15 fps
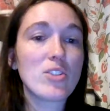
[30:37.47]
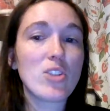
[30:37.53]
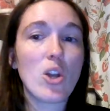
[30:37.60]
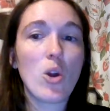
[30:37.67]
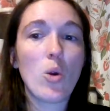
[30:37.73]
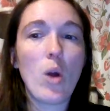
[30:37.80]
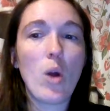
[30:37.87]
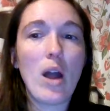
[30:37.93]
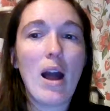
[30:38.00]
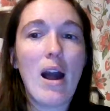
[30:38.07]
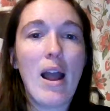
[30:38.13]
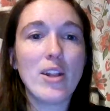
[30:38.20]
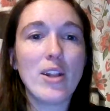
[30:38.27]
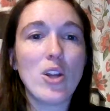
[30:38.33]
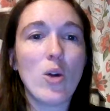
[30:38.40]
So
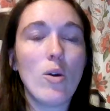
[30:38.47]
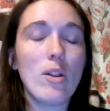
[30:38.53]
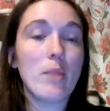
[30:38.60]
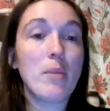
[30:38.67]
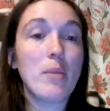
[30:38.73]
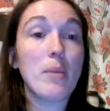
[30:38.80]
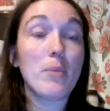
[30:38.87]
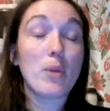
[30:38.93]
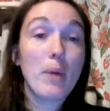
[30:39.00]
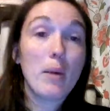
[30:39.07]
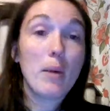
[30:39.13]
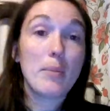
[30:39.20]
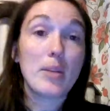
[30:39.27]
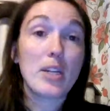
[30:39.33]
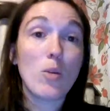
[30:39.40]
I know a lot of people are
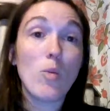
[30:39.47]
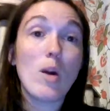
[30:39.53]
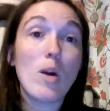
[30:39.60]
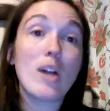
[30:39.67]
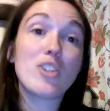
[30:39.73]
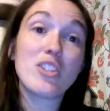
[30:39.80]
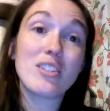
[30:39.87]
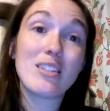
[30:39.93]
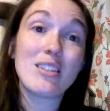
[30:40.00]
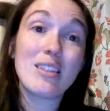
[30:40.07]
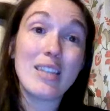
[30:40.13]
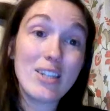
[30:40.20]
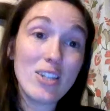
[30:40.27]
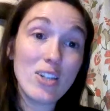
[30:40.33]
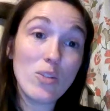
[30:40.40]
probably going to watch this
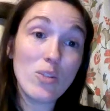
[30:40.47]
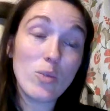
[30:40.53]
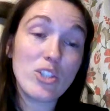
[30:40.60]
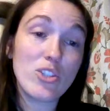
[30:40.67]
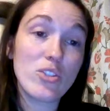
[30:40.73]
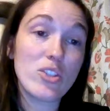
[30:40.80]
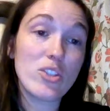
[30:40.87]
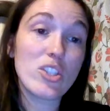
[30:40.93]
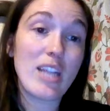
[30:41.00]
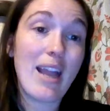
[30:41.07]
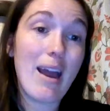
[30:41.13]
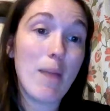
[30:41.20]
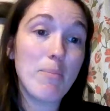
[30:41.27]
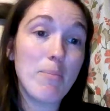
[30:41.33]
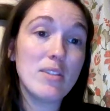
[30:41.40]
later, which usually
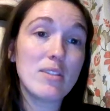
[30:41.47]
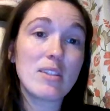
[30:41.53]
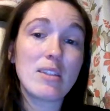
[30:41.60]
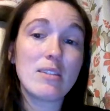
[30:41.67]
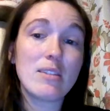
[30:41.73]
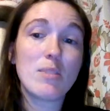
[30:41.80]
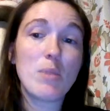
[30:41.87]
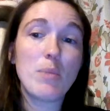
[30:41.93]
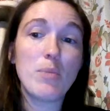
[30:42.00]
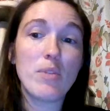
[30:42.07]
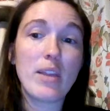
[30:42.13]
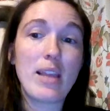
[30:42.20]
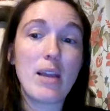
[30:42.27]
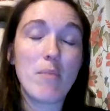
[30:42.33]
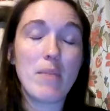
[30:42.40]
happens because
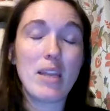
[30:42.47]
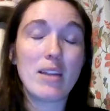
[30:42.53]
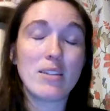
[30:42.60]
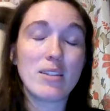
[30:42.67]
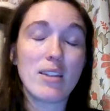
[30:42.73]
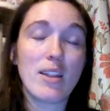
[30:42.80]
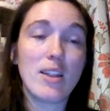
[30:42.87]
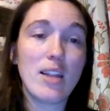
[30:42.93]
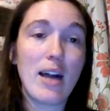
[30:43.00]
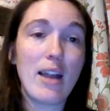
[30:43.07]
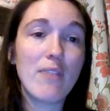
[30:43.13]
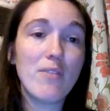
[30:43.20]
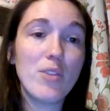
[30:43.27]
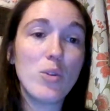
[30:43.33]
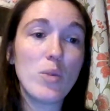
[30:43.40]
people can't make it to the
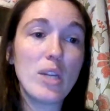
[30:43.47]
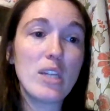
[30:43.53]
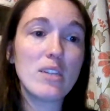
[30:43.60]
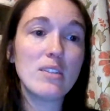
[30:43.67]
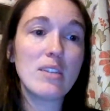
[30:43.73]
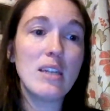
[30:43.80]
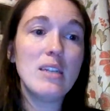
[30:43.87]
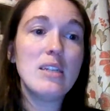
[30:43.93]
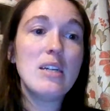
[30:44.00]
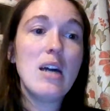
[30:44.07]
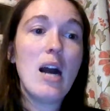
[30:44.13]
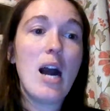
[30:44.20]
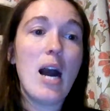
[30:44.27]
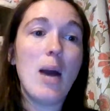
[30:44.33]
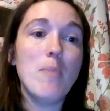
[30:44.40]
live viewings.
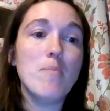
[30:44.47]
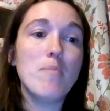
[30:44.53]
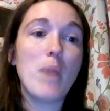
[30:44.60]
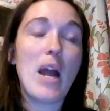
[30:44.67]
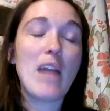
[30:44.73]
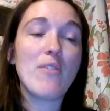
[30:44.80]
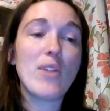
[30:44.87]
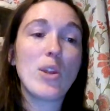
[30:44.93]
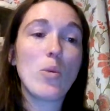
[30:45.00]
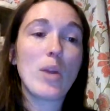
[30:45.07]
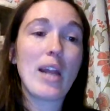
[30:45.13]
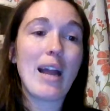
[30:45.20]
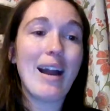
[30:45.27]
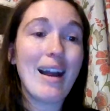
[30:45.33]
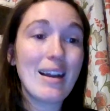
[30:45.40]
But if
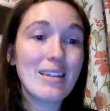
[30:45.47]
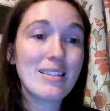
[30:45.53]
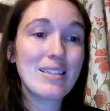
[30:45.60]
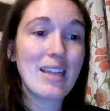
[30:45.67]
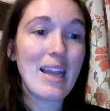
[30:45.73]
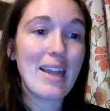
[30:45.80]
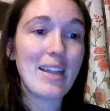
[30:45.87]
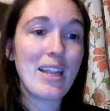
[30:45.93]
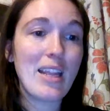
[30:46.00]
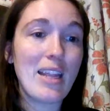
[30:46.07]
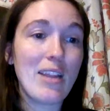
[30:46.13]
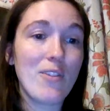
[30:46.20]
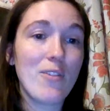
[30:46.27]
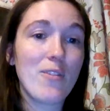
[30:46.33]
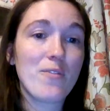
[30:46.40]
anyone has
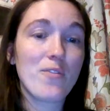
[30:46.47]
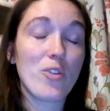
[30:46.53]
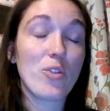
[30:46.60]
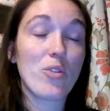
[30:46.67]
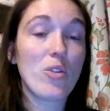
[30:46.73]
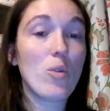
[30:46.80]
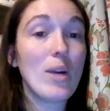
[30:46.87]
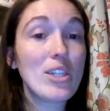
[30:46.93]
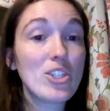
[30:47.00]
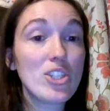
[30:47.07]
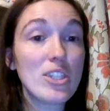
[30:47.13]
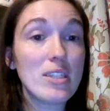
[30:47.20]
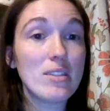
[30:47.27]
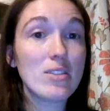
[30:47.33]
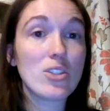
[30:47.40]
any further
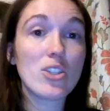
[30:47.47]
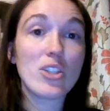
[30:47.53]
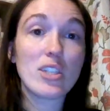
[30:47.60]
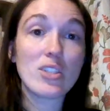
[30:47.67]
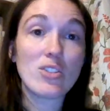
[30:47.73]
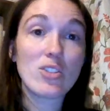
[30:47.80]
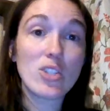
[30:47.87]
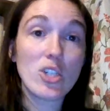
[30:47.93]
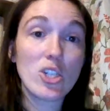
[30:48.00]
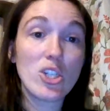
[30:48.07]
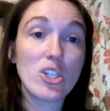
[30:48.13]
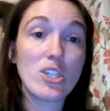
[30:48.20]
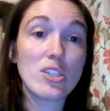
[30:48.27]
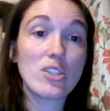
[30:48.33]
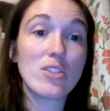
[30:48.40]
questions or
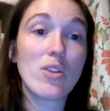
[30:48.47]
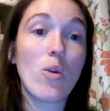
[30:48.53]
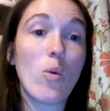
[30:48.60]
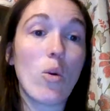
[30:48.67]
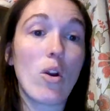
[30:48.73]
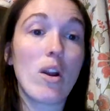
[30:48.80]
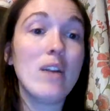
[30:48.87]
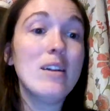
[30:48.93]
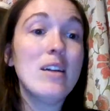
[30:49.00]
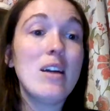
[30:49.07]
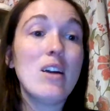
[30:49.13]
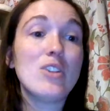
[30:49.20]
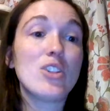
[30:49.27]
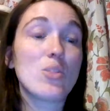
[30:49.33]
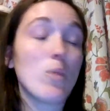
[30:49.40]
concerns or
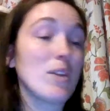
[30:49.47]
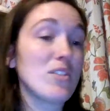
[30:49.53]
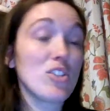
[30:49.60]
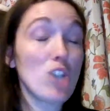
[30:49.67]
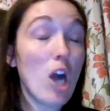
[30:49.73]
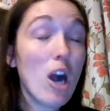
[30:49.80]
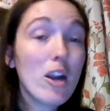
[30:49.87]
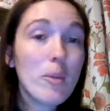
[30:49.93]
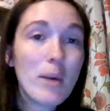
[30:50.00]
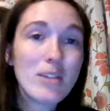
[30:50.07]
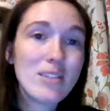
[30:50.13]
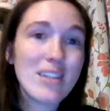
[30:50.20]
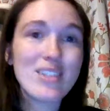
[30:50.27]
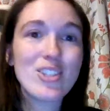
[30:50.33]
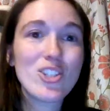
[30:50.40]
just wants to talk
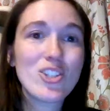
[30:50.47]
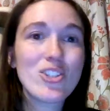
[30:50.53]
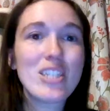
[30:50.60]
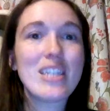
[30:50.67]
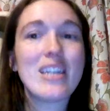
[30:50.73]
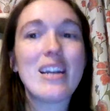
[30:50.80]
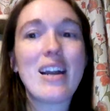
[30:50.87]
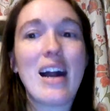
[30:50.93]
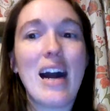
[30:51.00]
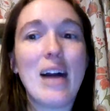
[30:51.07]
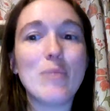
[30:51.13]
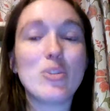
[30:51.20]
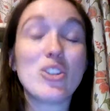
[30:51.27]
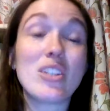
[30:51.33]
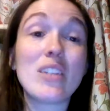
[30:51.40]
about dentistry,
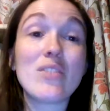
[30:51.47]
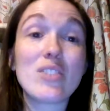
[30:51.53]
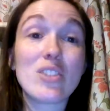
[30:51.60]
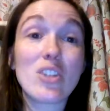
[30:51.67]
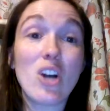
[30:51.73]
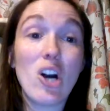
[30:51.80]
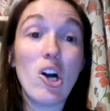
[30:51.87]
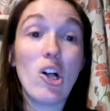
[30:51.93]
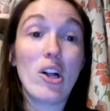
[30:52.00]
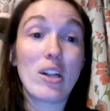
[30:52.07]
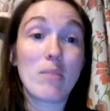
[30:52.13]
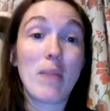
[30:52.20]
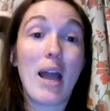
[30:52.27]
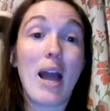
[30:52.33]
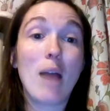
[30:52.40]
just give us a call,
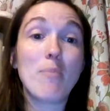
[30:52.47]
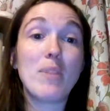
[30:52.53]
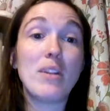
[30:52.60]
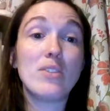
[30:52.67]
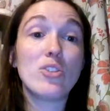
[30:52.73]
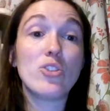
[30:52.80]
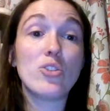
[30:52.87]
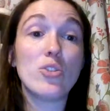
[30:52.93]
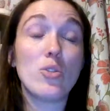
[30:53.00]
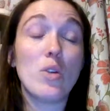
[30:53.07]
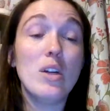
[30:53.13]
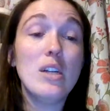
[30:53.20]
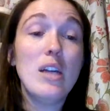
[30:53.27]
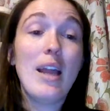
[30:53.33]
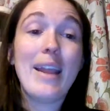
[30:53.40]
and I'm happy to
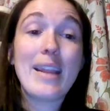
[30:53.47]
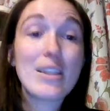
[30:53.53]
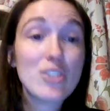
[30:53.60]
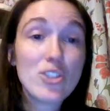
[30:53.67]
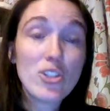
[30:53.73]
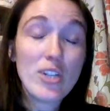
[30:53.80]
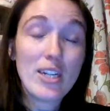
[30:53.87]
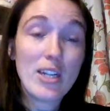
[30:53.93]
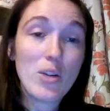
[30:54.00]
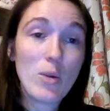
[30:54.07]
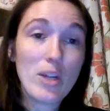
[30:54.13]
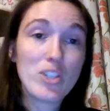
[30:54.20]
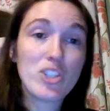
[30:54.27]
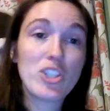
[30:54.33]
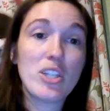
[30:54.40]
answer any
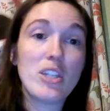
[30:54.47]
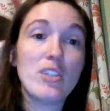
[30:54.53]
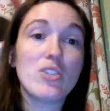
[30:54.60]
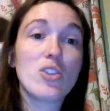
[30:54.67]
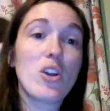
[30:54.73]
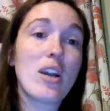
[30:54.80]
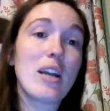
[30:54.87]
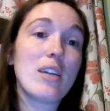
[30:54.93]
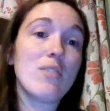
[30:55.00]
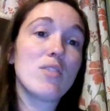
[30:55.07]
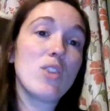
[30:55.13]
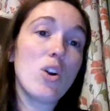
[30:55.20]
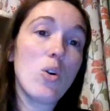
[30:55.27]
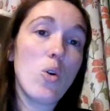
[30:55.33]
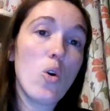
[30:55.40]
questions or kind of
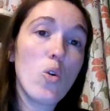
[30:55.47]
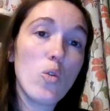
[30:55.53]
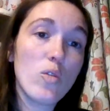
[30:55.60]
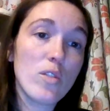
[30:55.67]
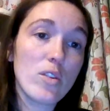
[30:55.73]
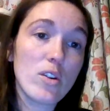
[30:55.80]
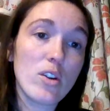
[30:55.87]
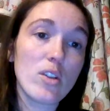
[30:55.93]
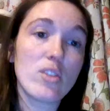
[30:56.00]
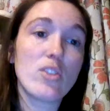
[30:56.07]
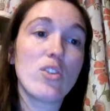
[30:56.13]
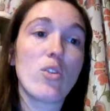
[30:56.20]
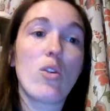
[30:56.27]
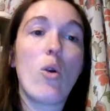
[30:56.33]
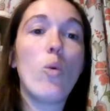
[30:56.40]
go over
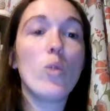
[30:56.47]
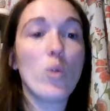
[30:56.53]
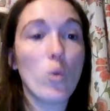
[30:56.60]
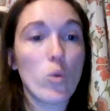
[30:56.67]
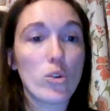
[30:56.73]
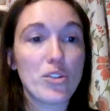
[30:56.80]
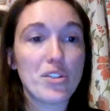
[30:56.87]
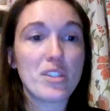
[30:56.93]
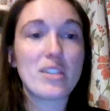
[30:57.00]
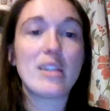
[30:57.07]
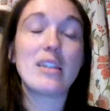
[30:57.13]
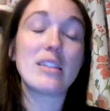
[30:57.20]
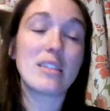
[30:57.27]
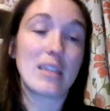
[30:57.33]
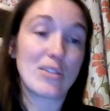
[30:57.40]
your own horse
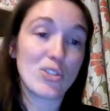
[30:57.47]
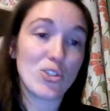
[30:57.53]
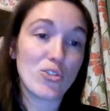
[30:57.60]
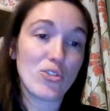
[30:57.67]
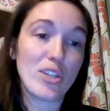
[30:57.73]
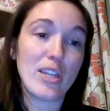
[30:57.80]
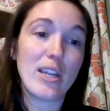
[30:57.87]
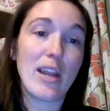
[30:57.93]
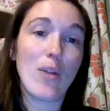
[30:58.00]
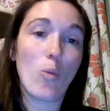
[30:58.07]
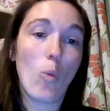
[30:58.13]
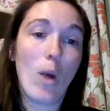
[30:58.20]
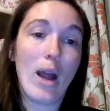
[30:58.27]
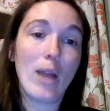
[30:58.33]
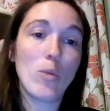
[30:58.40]
and its history
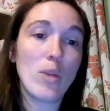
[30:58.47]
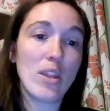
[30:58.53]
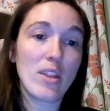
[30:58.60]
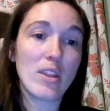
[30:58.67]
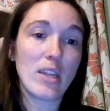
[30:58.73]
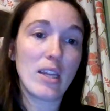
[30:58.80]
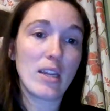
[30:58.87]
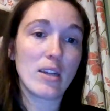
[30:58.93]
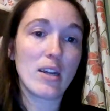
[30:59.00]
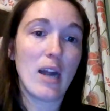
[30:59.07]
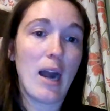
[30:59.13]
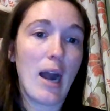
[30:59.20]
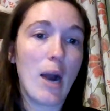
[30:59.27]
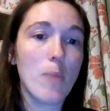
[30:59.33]
and why we think